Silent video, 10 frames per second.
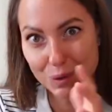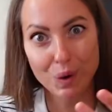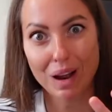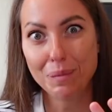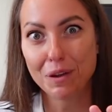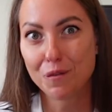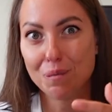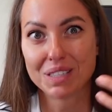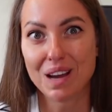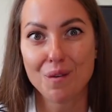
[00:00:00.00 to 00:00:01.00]
you're coming from
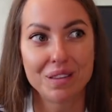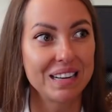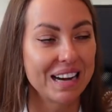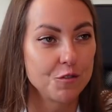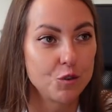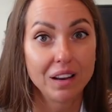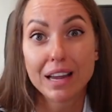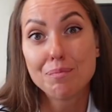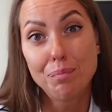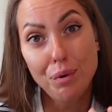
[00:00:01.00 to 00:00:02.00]
South in country
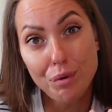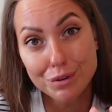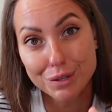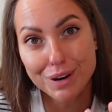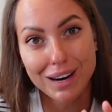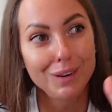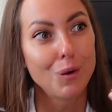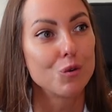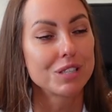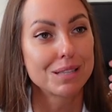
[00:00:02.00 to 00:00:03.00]
like Portugal
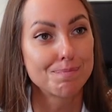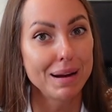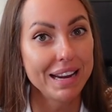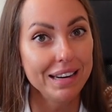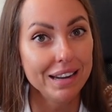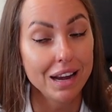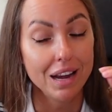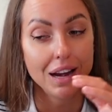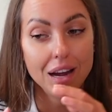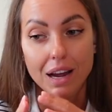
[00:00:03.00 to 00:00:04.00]
or Spain.
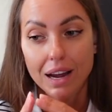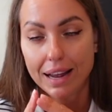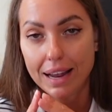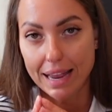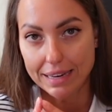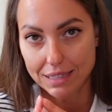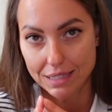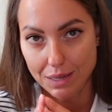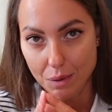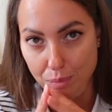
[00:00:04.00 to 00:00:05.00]

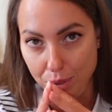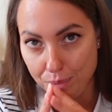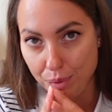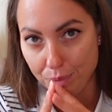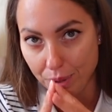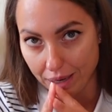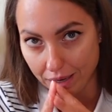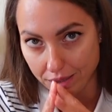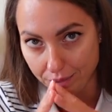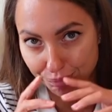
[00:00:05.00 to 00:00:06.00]
Guys, be
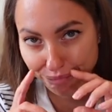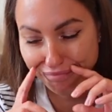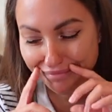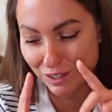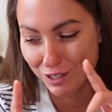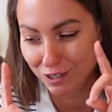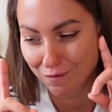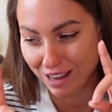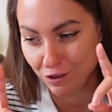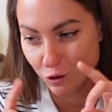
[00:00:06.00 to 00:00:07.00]
prepared. Not to
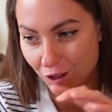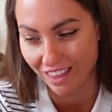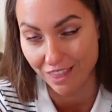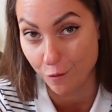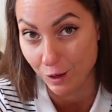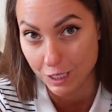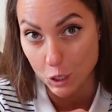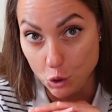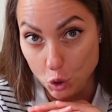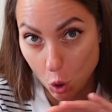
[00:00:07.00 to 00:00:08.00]
mention that there is
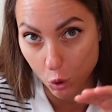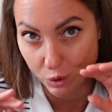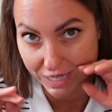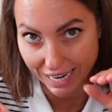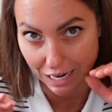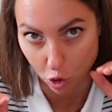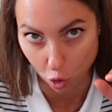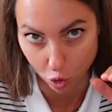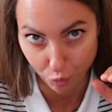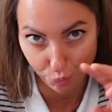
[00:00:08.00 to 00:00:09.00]
no
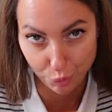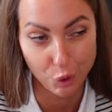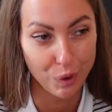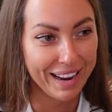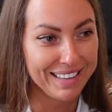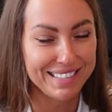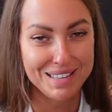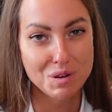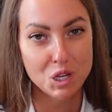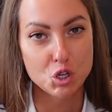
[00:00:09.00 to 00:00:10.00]
Decathlon or any
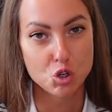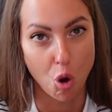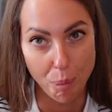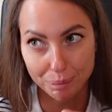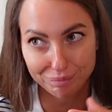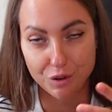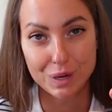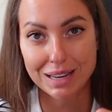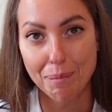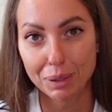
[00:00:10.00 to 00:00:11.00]
similar shop, for
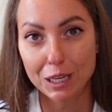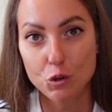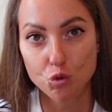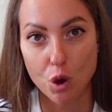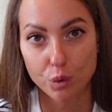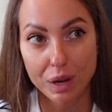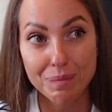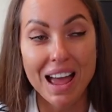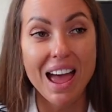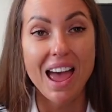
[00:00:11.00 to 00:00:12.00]
example, in Norway.
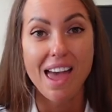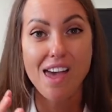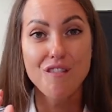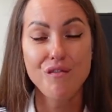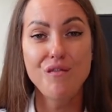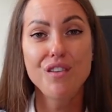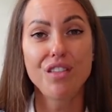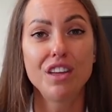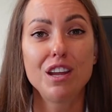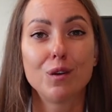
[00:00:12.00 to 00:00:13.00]

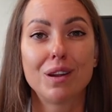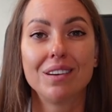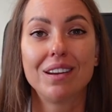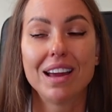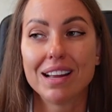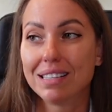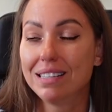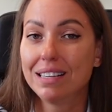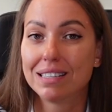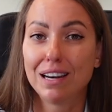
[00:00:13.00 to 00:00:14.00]
Everything you can get in
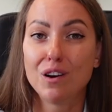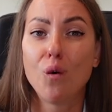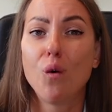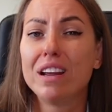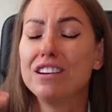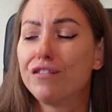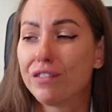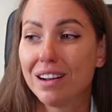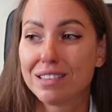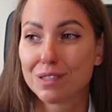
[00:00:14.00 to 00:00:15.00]
Italy or in
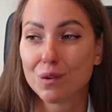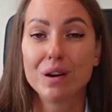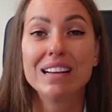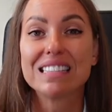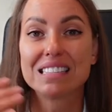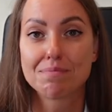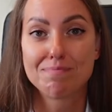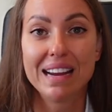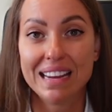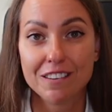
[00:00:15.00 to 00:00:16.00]
France or in
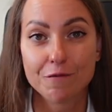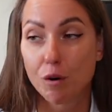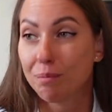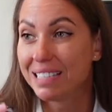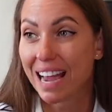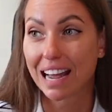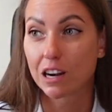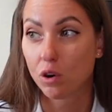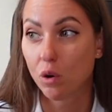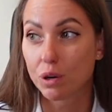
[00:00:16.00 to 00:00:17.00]
Spain from
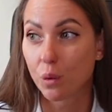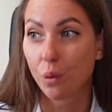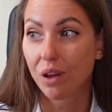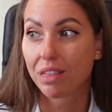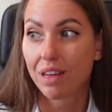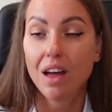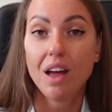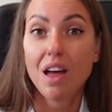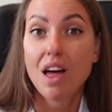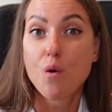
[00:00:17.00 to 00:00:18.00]
Decathlon with
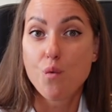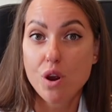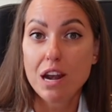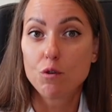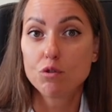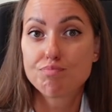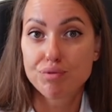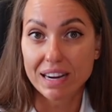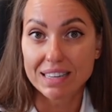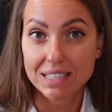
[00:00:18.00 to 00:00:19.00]
really good
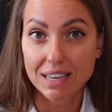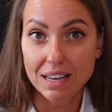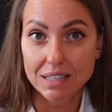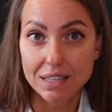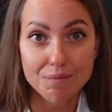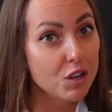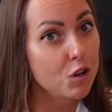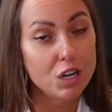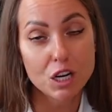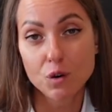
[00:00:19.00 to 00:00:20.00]
prices,
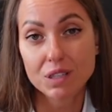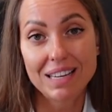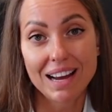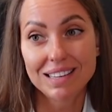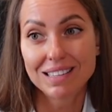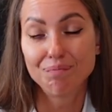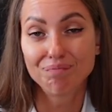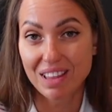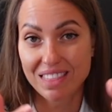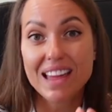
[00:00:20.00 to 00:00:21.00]
you cannot get
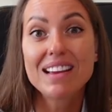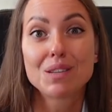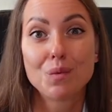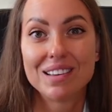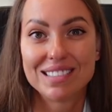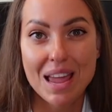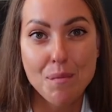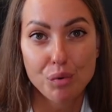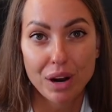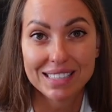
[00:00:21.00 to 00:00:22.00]
things with the same
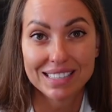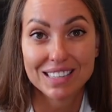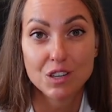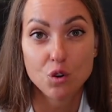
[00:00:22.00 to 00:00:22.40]
prices in